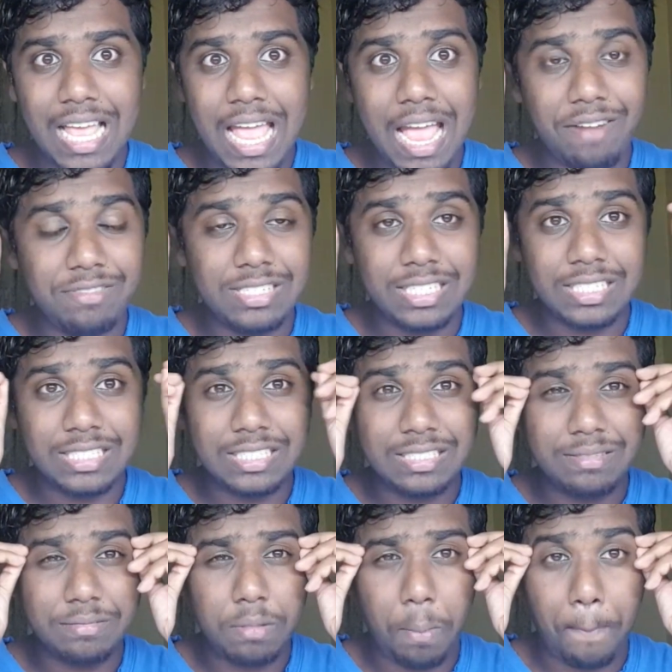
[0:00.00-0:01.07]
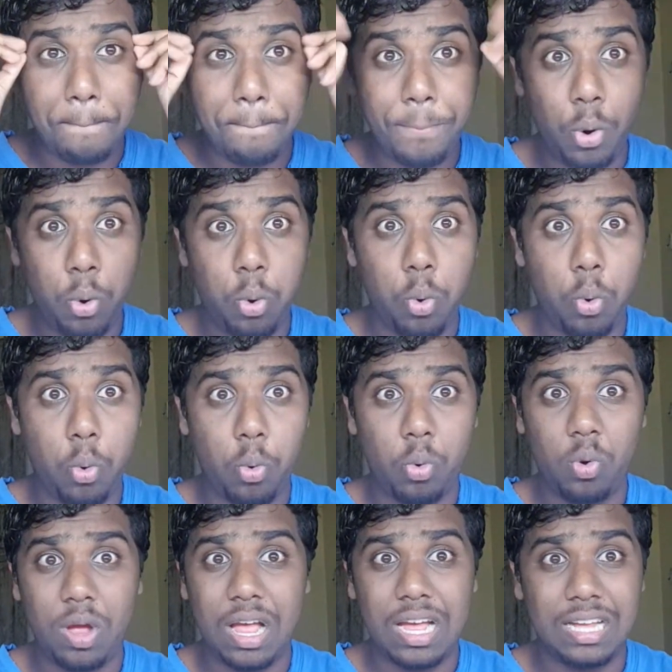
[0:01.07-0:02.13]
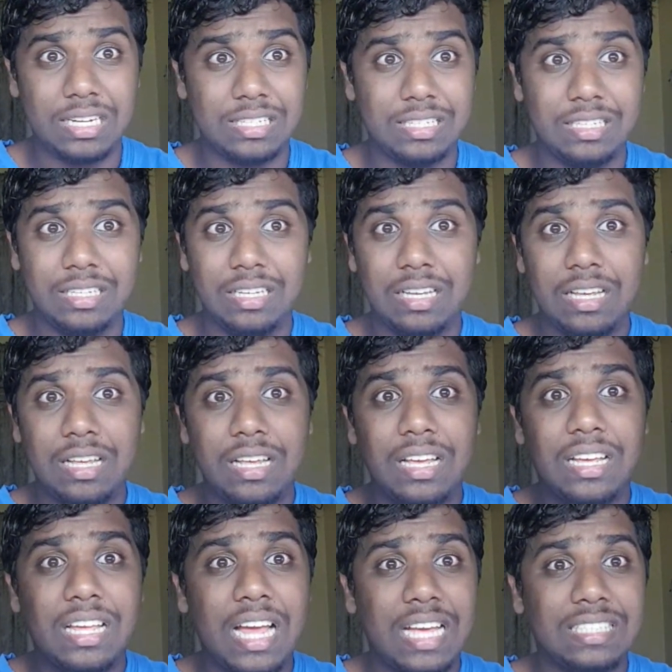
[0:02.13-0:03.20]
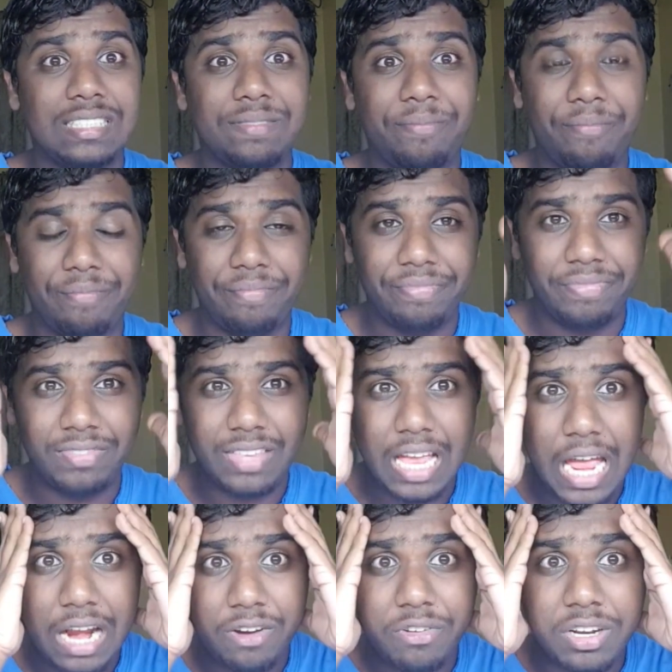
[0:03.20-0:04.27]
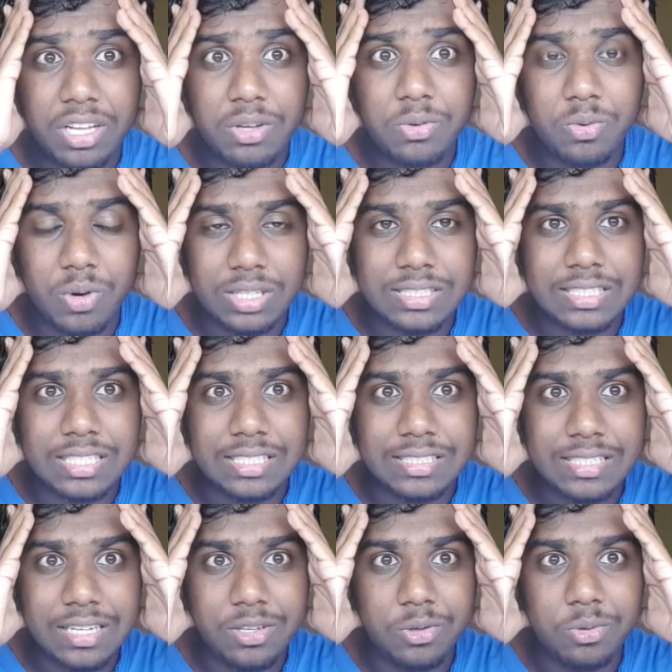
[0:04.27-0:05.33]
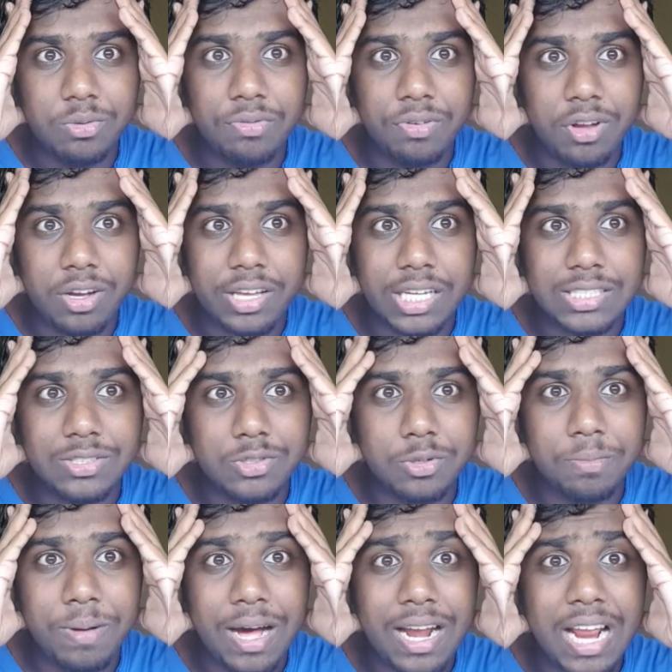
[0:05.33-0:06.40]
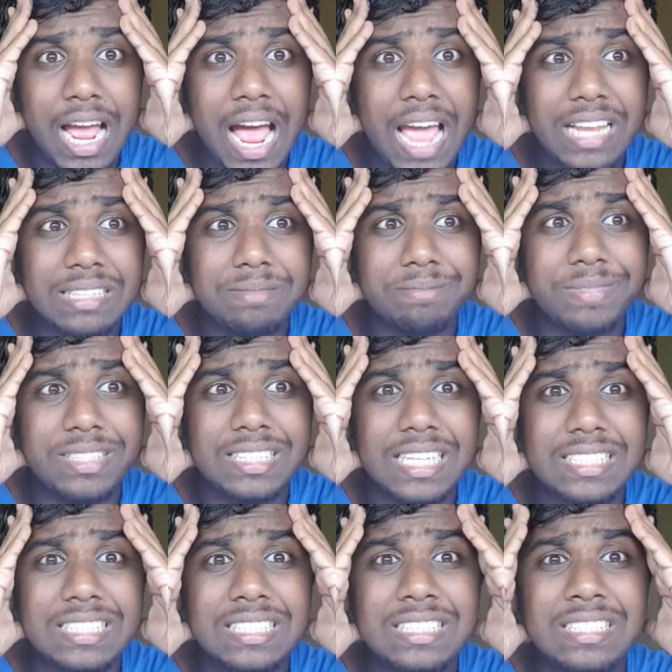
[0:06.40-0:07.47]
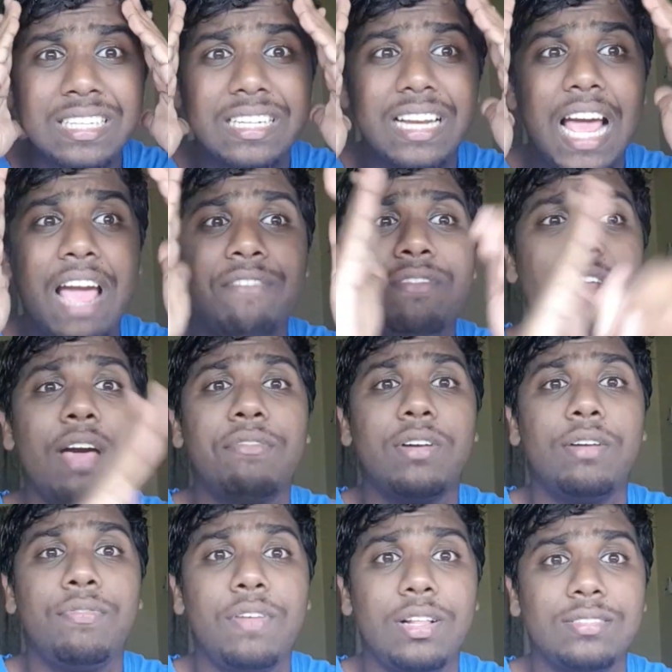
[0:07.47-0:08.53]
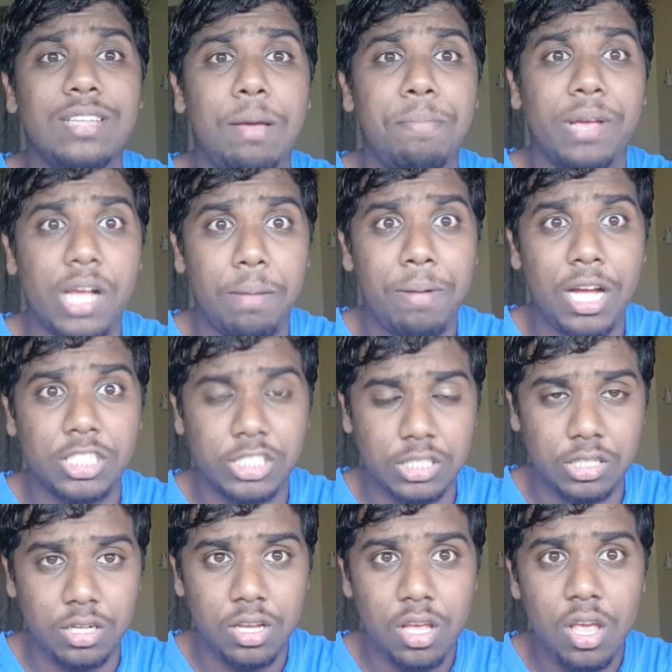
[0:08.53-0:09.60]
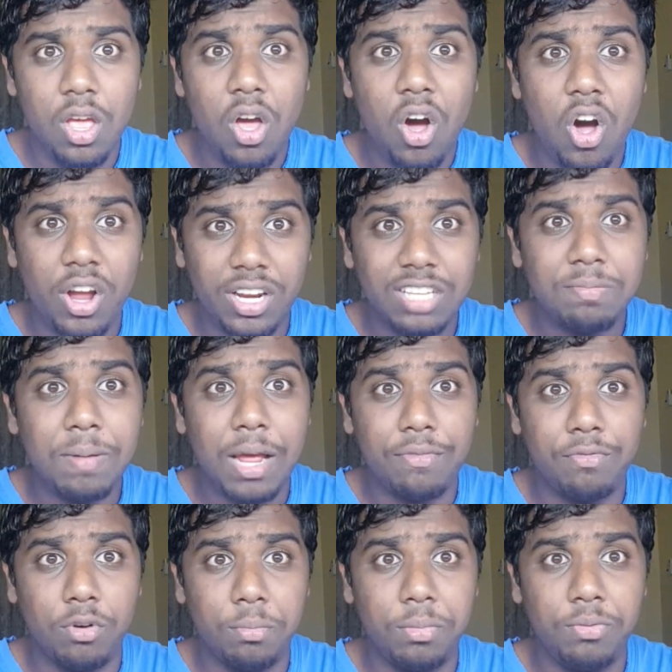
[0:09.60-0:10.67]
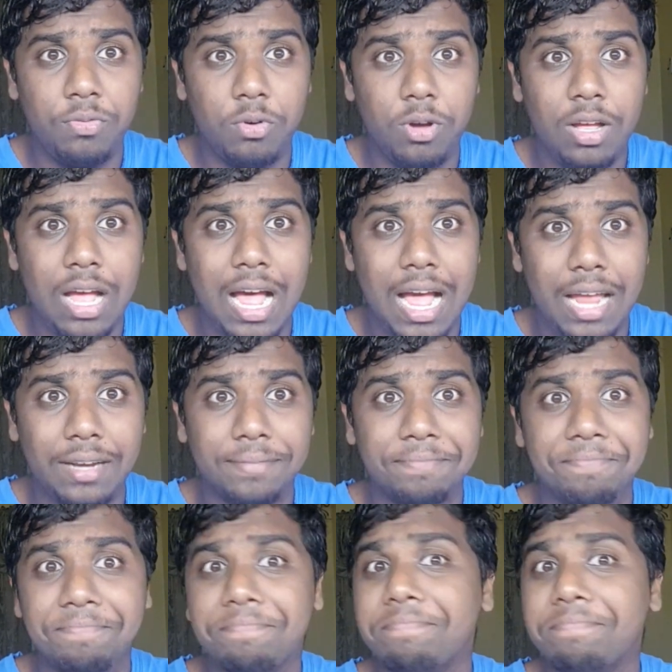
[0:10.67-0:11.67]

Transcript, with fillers: Everything is just and guys, I really want to continue vlogging so bad. I mean like this channel, I have never felt a bigger passion on this platform before and